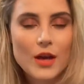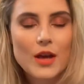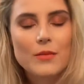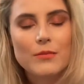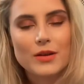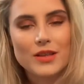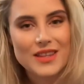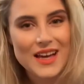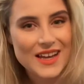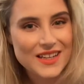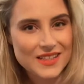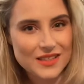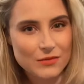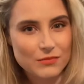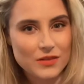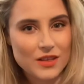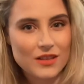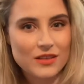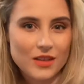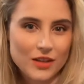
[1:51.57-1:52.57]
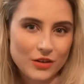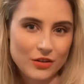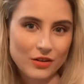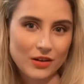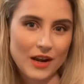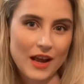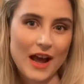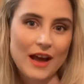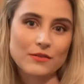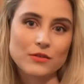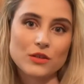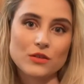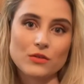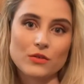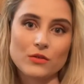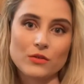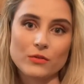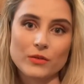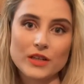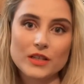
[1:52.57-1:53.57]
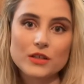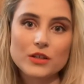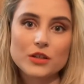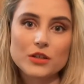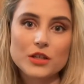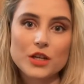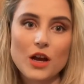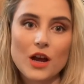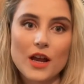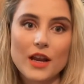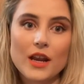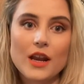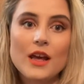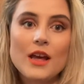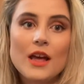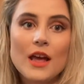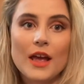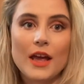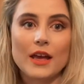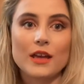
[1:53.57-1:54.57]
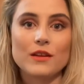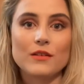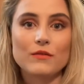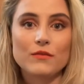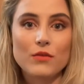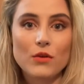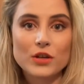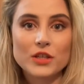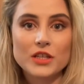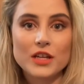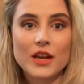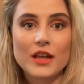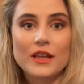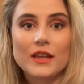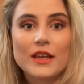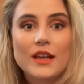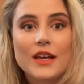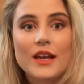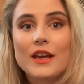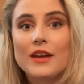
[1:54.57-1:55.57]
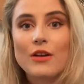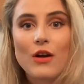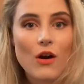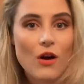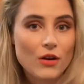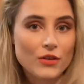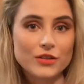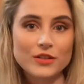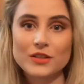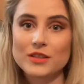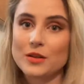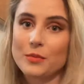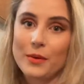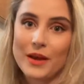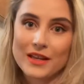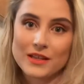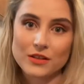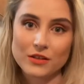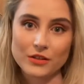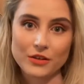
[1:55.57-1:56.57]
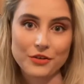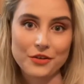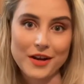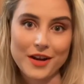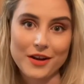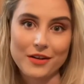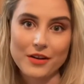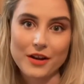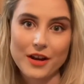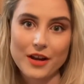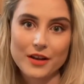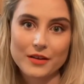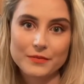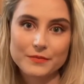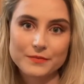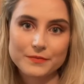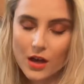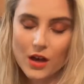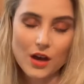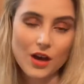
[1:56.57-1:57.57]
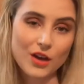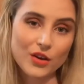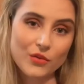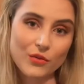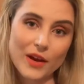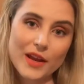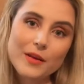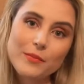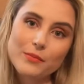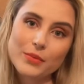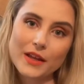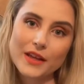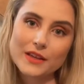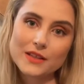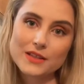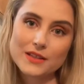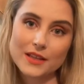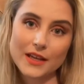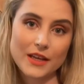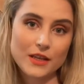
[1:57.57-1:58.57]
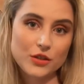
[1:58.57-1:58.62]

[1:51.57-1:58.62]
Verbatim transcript: but that's something that you're gonna have to do the research on, and unfortunately, it all just depends on your area. A great blank slate